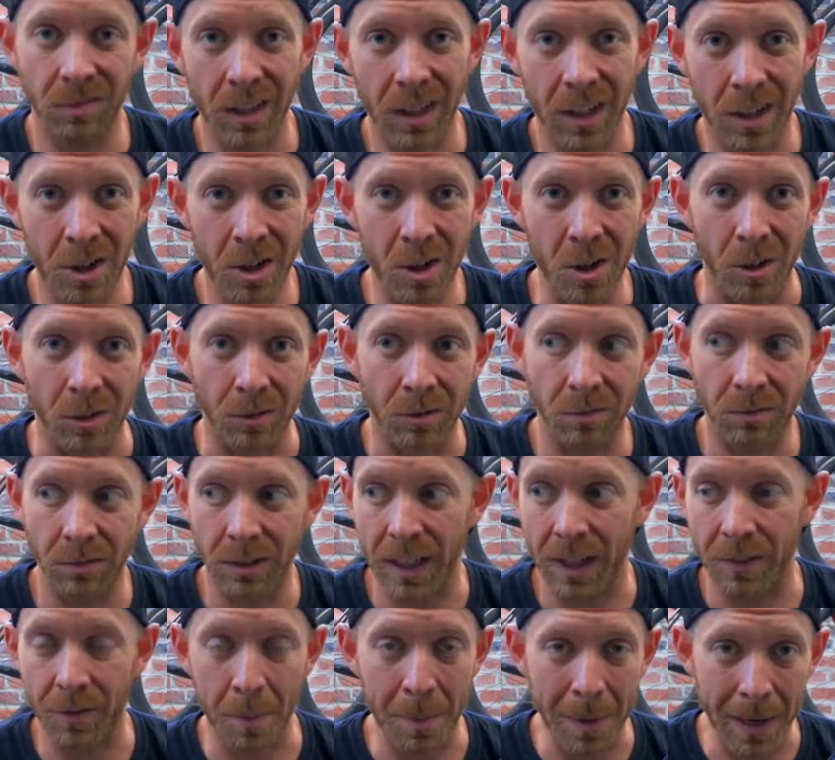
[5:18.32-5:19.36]
I don't know.
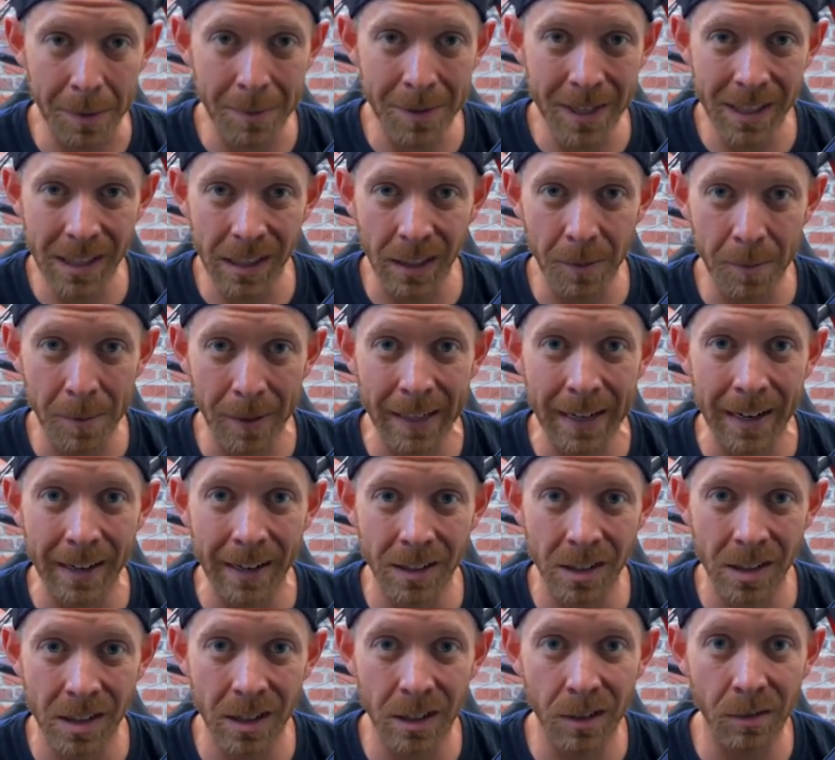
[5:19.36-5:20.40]
Do you have a baby sleeping
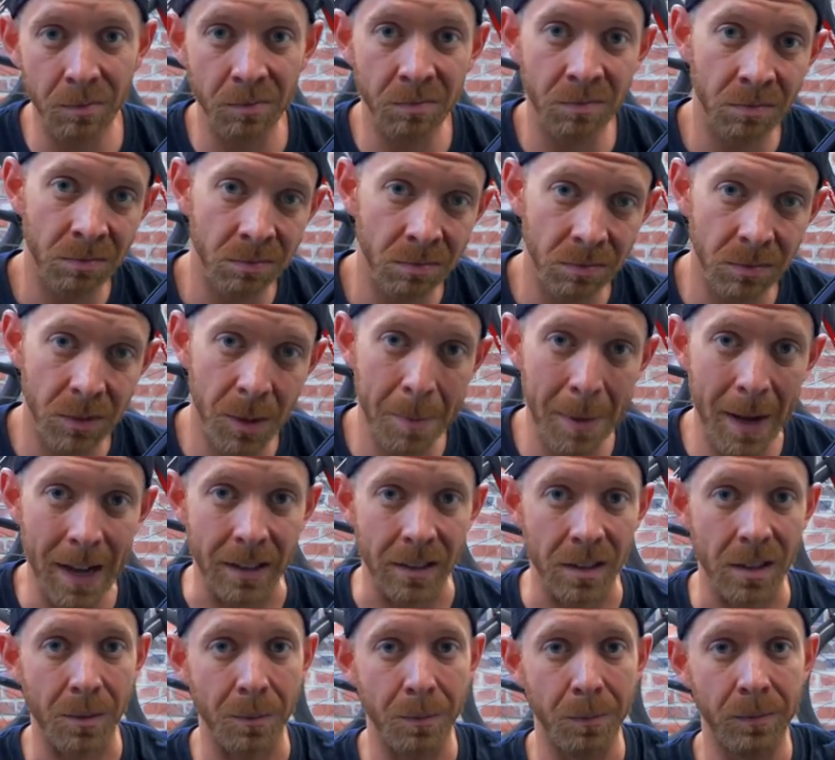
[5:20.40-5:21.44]
next to you?
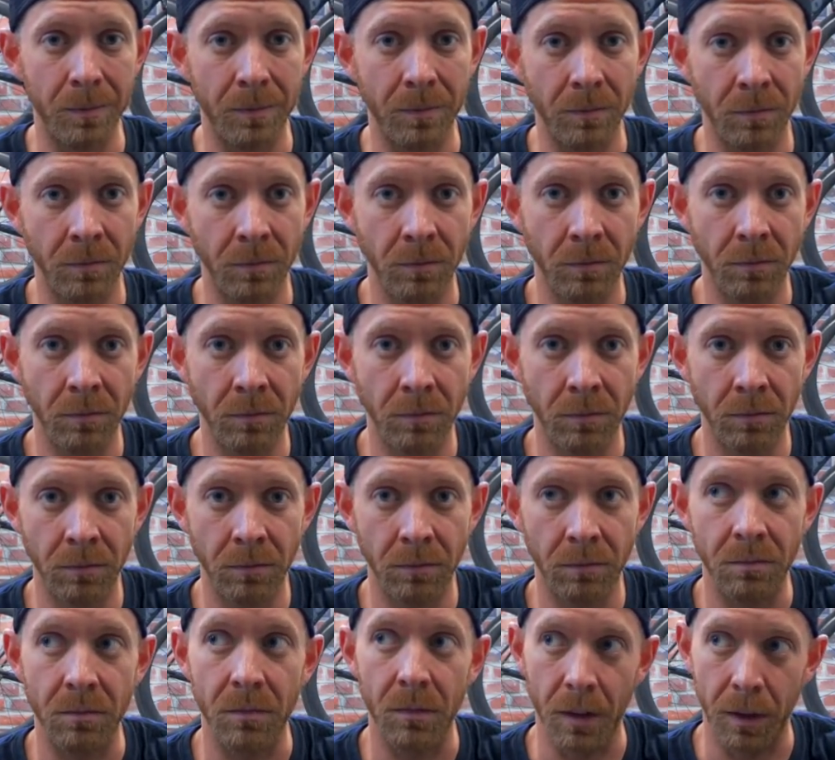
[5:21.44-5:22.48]
Depends.
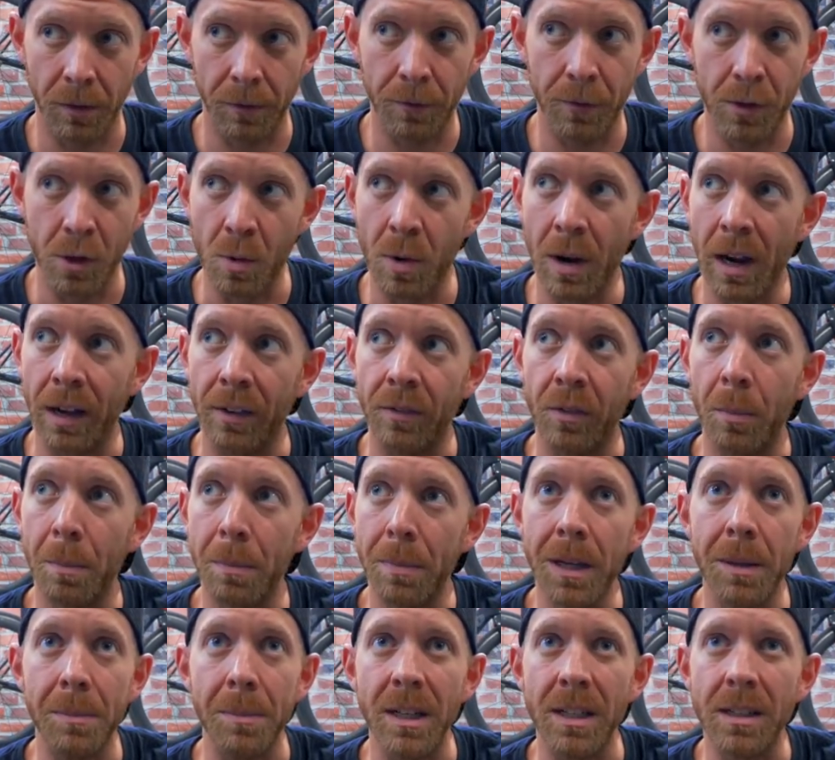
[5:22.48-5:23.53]
If you have a
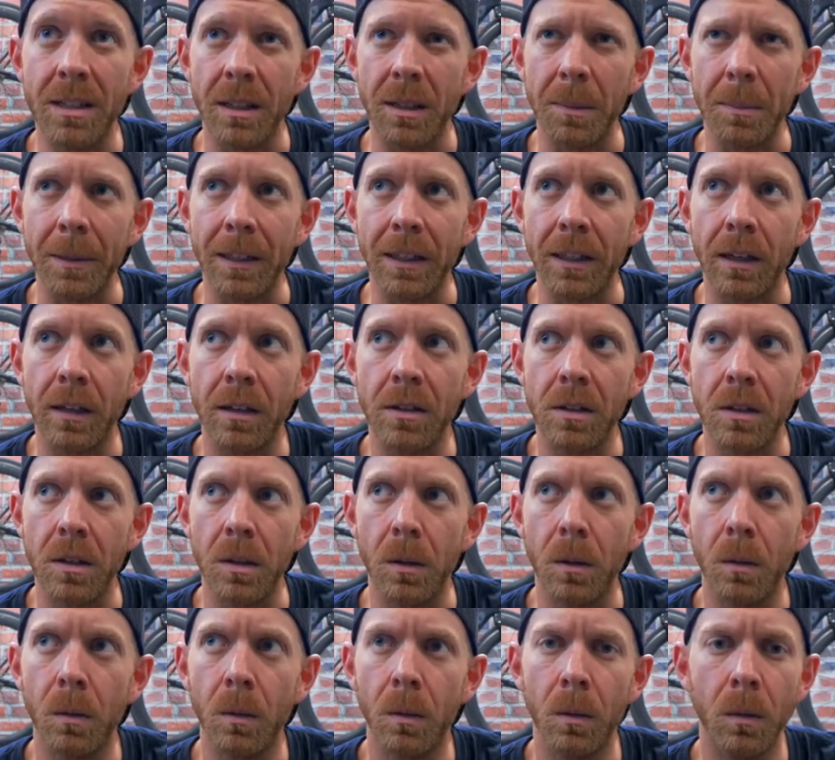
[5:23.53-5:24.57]
baby sleeping next to
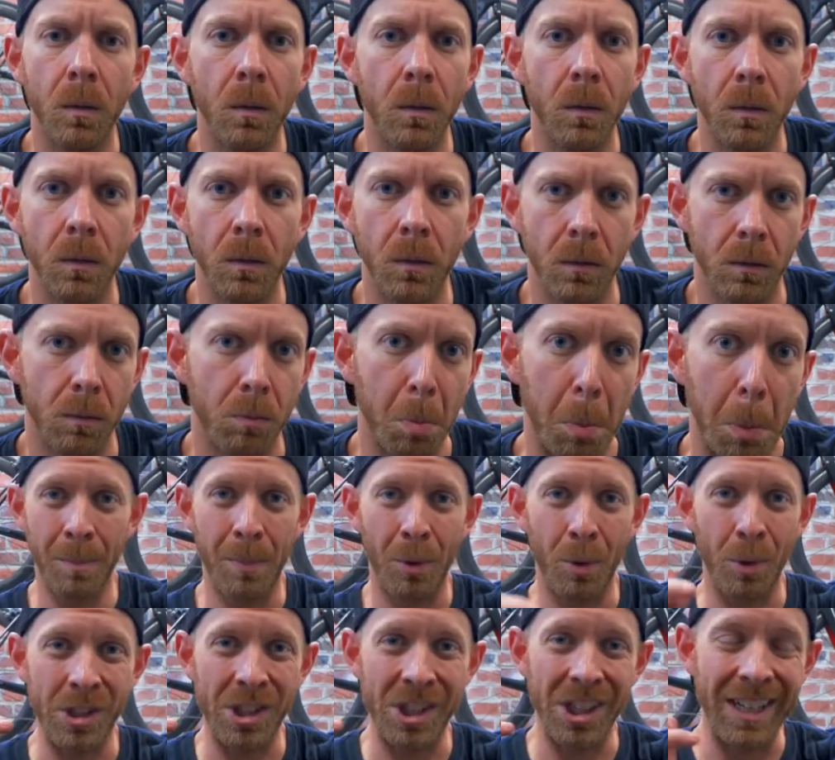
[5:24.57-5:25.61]
you.
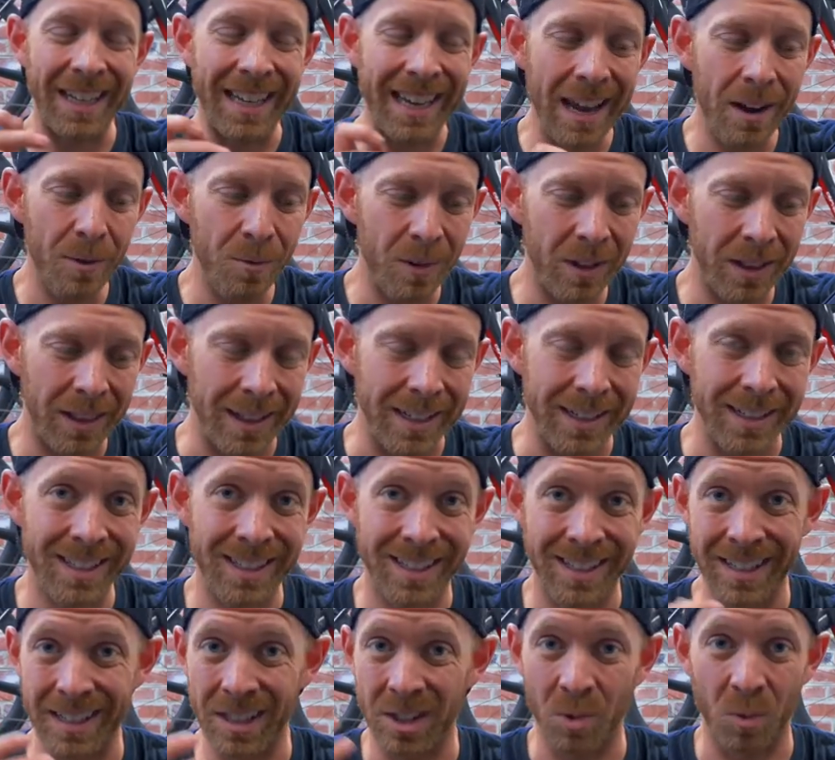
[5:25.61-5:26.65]
But what you get with
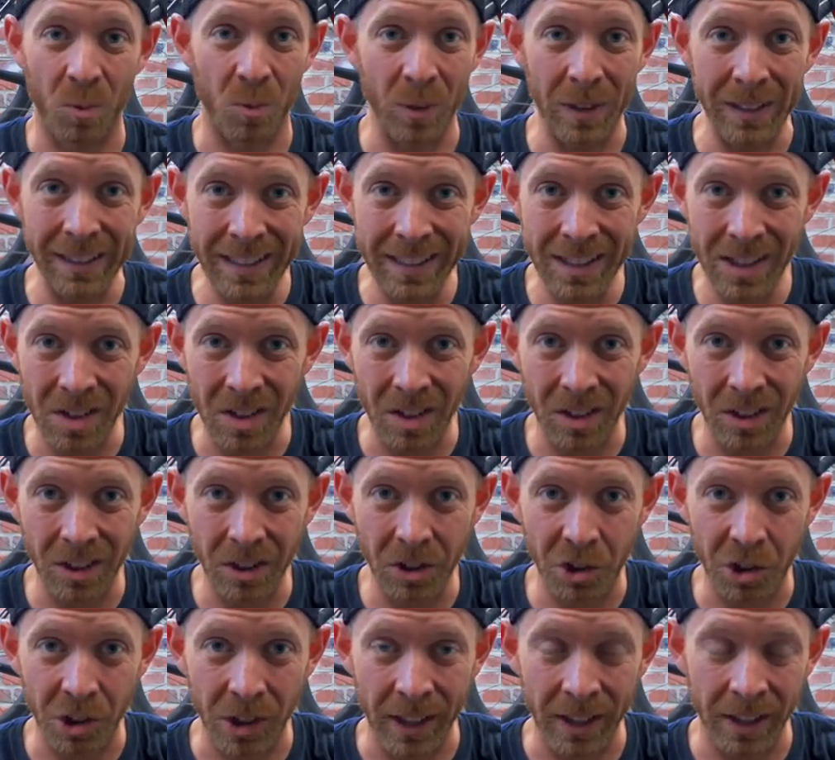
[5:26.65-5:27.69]
this is a really
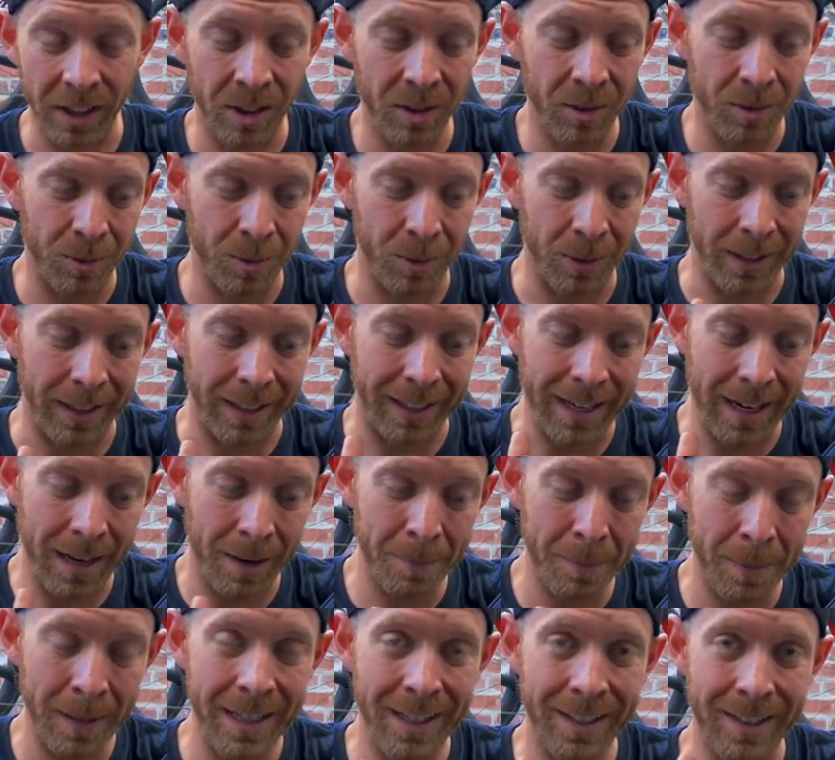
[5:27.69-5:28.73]
solid trainer with a
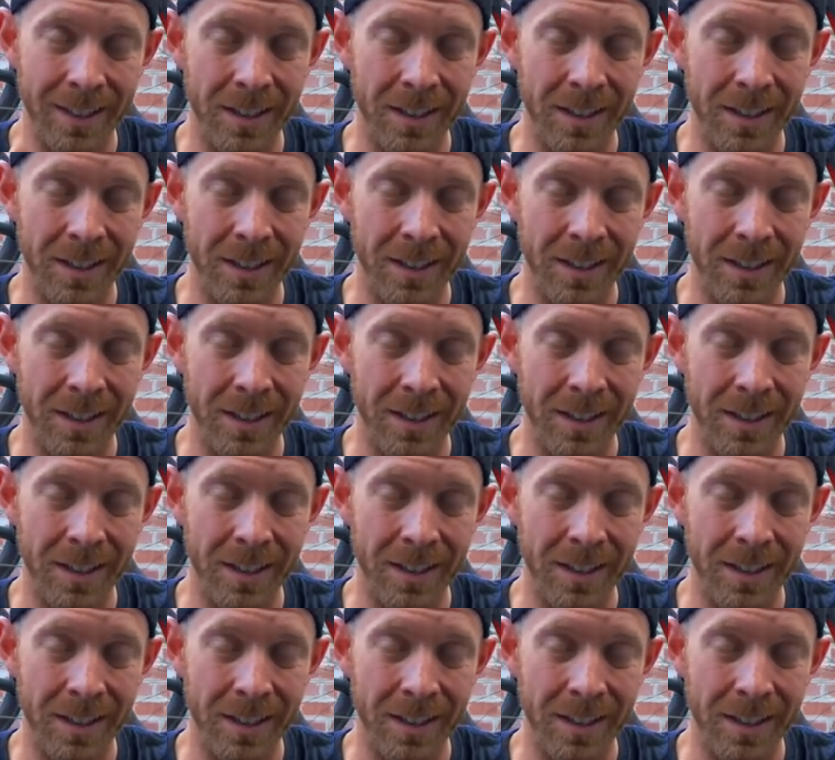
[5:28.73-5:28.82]
company